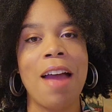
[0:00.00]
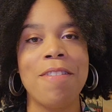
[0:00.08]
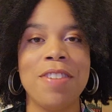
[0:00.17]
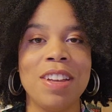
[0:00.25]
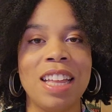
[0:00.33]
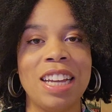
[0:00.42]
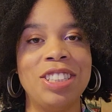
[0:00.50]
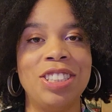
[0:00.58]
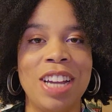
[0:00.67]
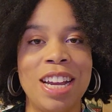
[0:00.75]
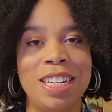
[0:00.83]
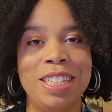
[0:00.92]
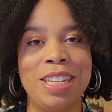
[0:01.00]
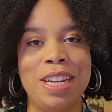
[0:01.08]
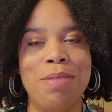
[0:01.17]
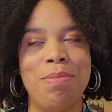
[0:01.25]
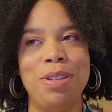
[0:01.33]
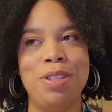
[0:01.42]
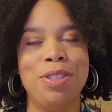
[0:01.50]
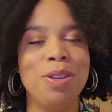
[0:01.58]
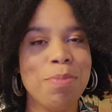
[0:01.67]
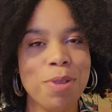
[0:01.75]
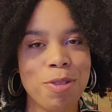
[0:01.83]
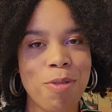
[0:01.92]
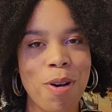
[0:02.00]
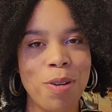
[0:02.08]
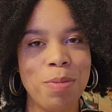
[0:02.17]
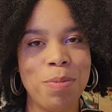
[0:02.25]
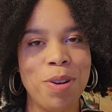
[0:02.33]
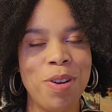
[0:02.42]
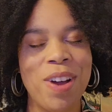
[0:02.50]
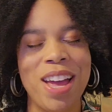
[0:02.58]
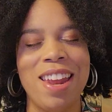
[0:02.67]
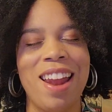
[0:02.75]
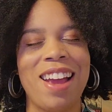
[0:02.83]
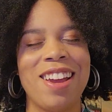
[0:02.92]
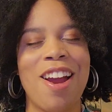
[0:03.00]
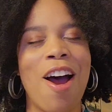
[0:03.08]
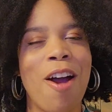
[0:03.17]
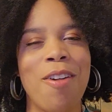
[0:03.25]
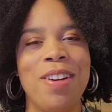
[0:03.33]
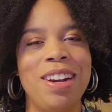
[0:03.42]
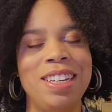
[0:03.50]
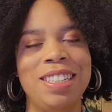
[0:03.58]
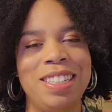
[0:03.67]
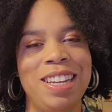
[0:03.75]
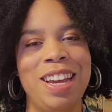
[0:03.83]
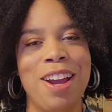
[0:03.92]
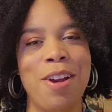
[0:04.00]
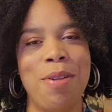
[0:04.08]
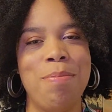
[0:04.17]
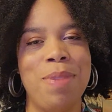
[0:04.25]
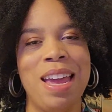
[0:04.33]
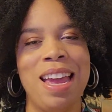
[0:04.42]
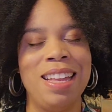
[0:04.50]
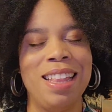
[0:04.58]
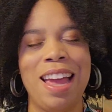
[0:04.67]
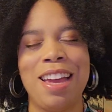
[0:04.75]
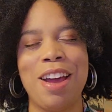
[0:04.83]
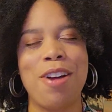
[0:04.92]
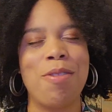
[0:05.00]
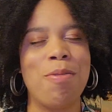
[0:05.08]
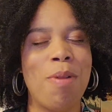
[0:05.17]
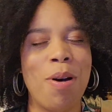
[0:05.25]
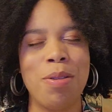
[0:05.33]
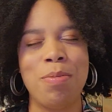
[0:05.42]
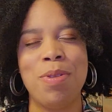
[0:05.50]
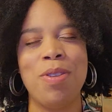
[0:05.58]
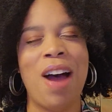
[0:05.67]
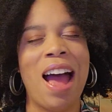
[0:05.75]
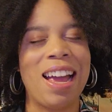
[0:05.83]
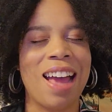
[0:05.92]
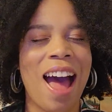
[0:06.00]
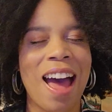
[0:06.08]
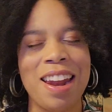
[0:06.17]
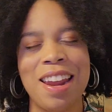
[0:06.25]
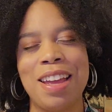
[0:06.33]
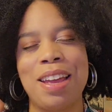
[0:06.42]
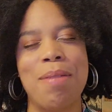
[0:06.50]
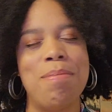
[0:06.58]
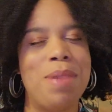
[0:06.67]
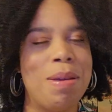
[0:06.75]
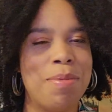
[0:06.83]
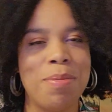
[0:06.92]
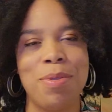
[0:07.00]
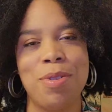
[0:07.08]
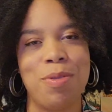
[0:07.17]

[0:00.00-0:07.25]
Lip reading: I feel like Shan is going to be super quotable, and I can already see her being like a quotable, iconic, memeable